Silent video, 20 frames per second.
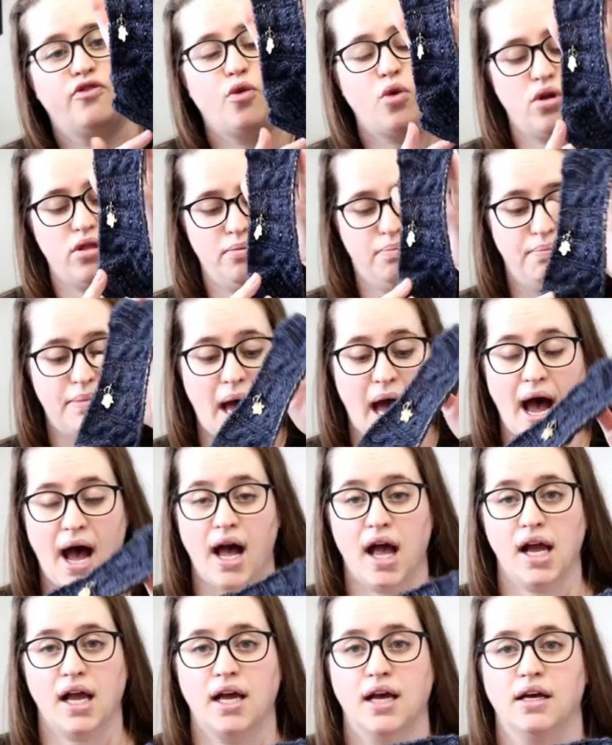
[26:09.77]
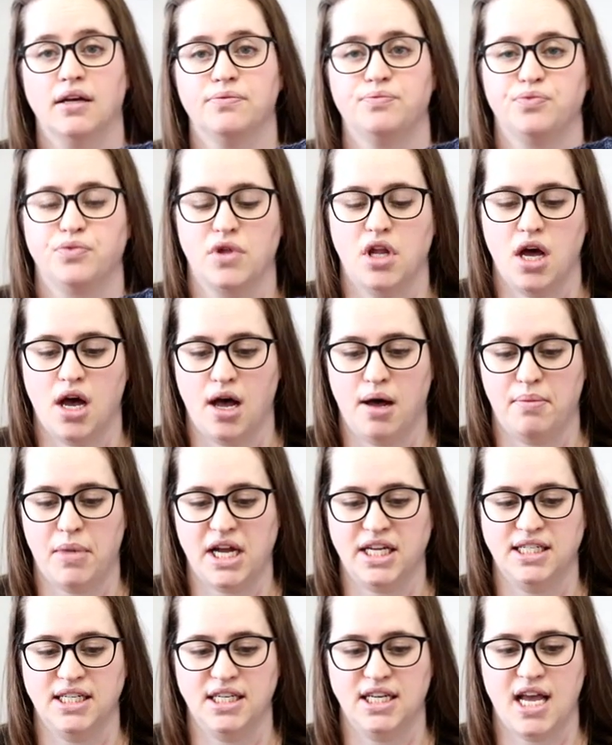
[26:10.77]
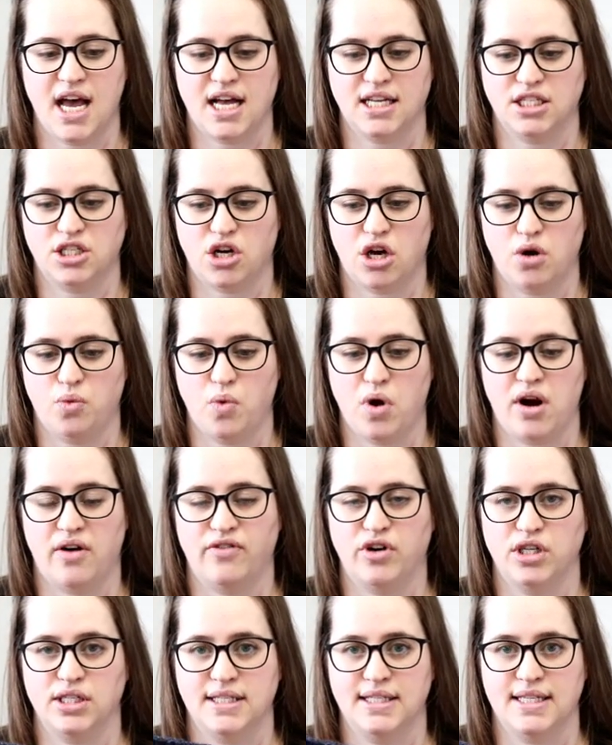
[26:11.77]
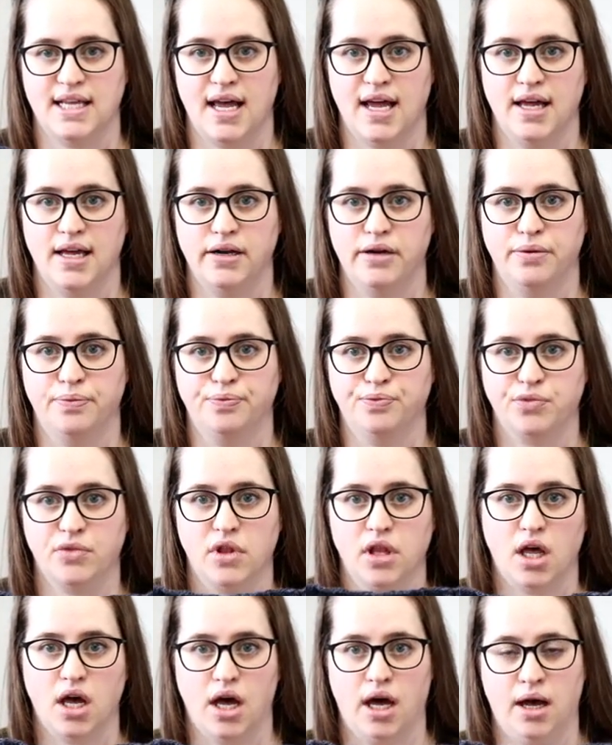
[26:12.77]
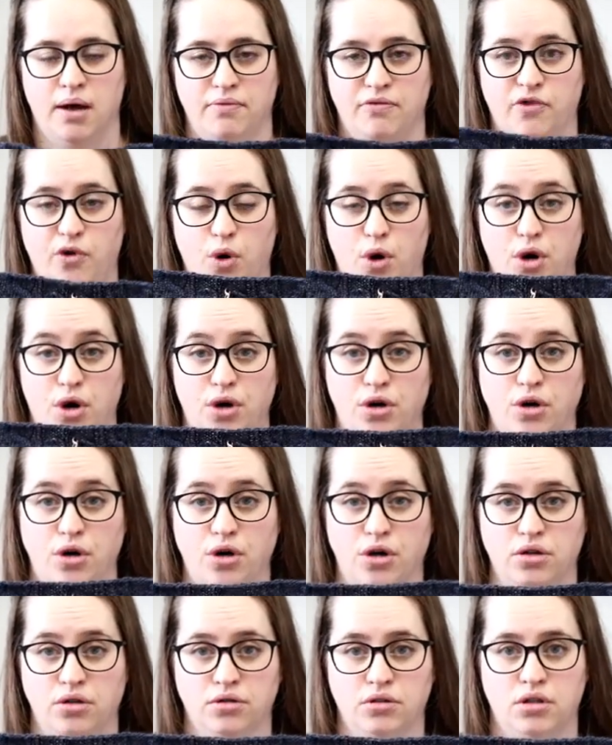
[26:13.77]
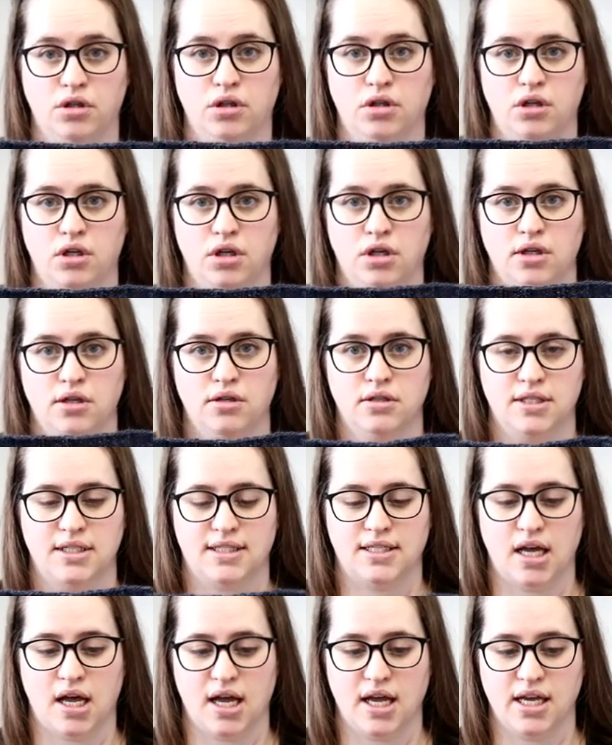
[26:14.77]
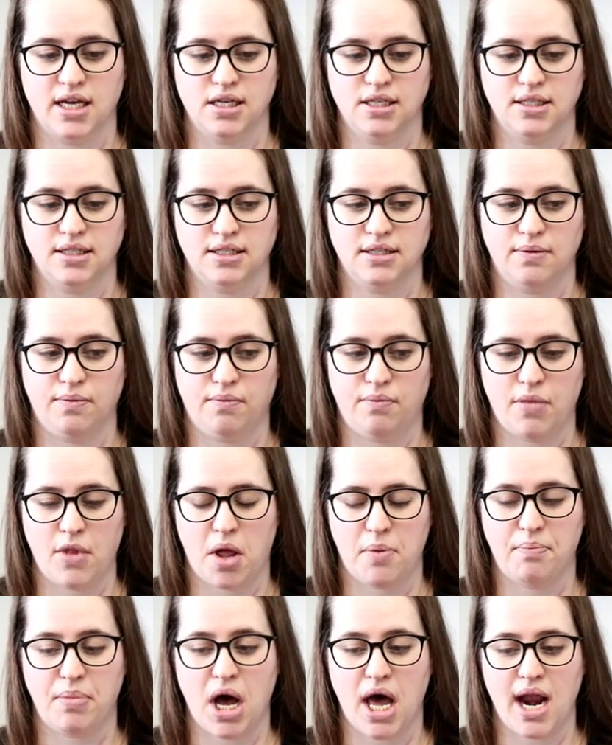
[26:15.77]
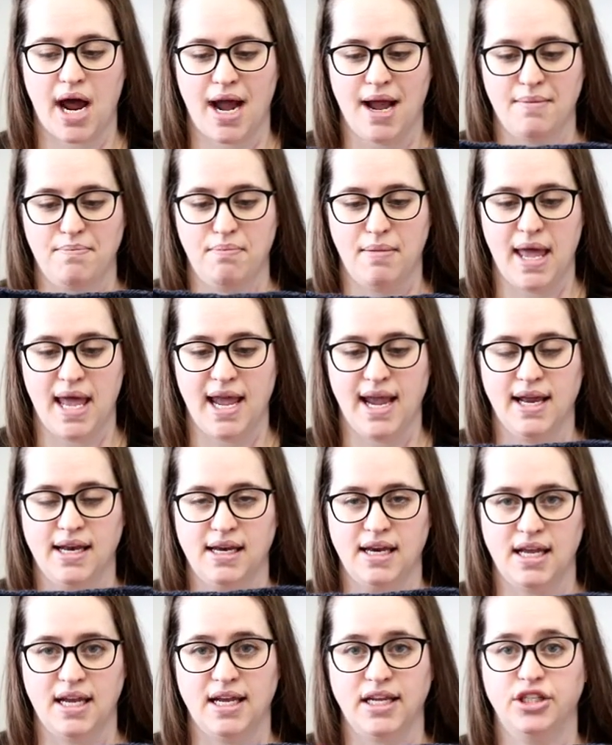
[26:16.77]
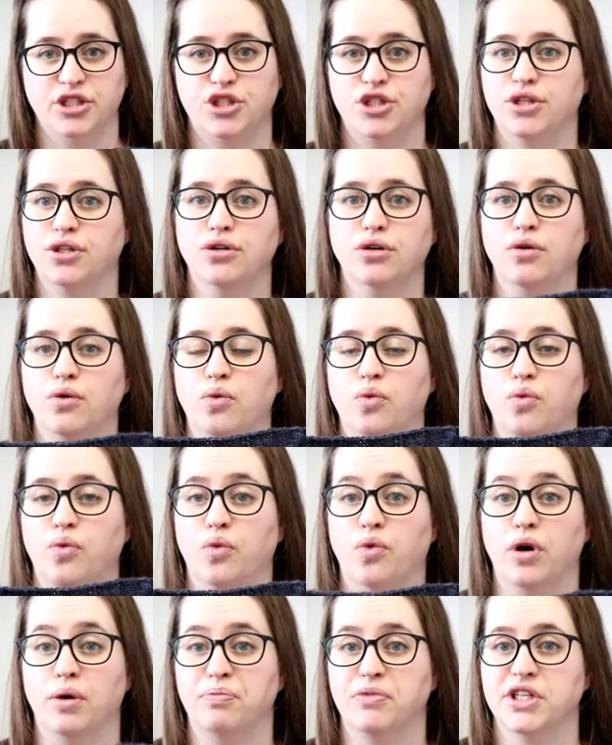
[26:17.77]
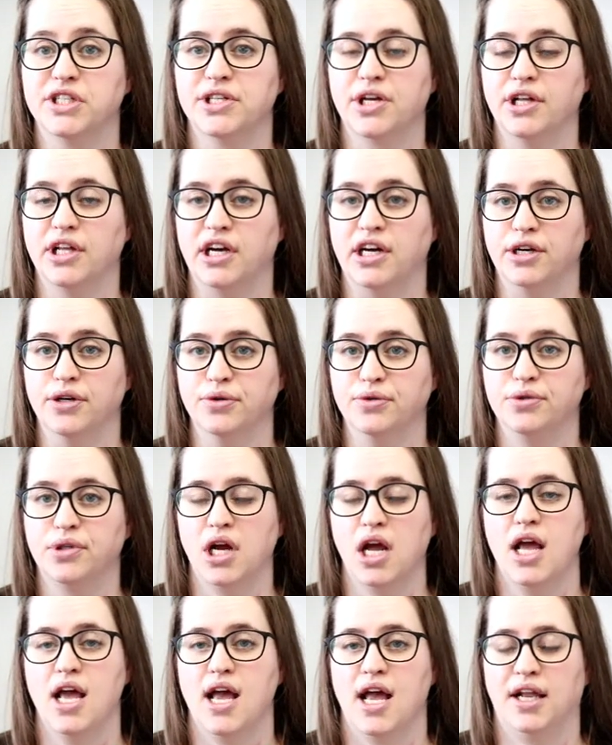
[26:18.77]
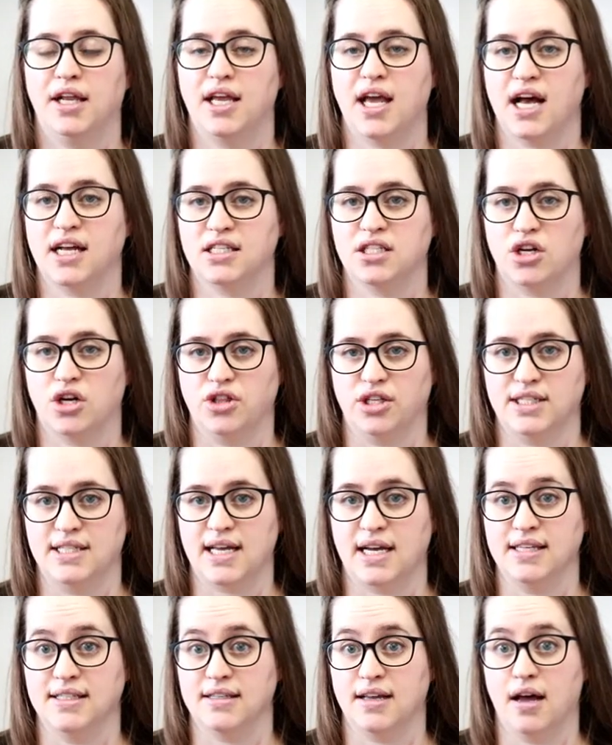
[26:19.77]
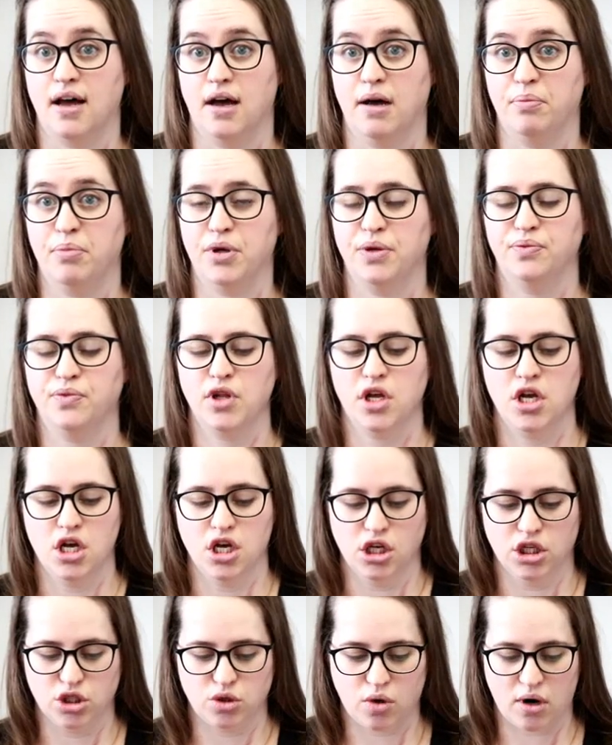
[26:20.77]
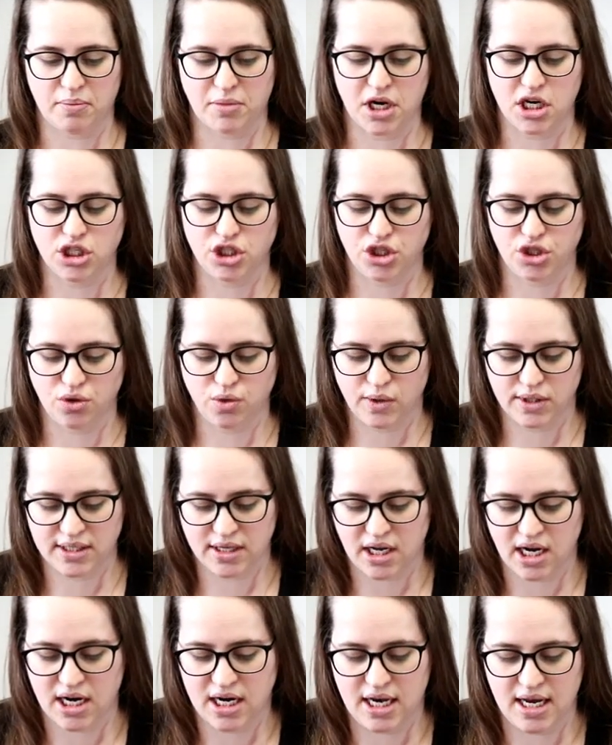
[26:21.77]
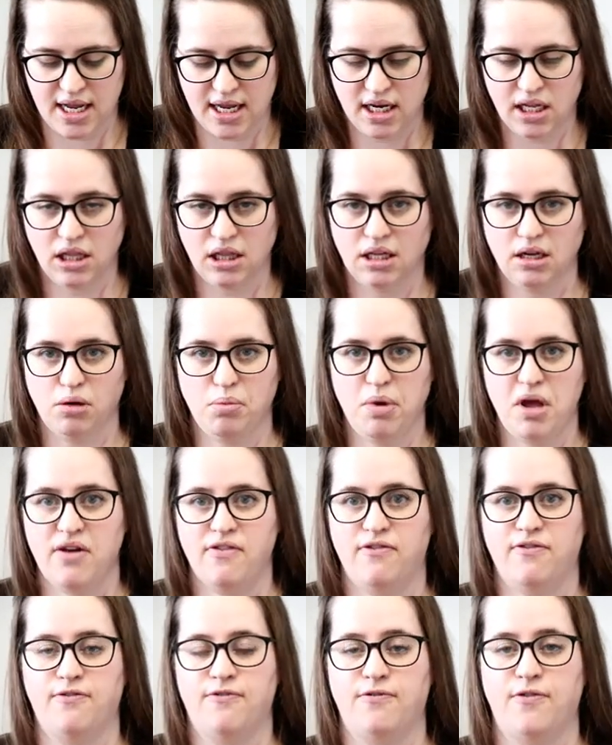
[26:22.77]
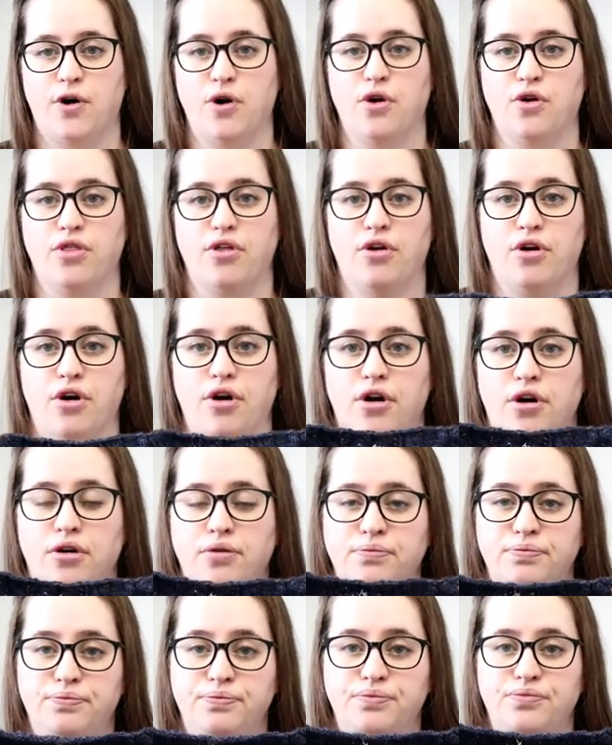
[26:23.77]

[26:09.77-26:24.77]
for the back. I did cast on whatever it said for her size, but I may need to rip this all out and cast on the size up. So what I'm going to do is I'm going to knit a little bit further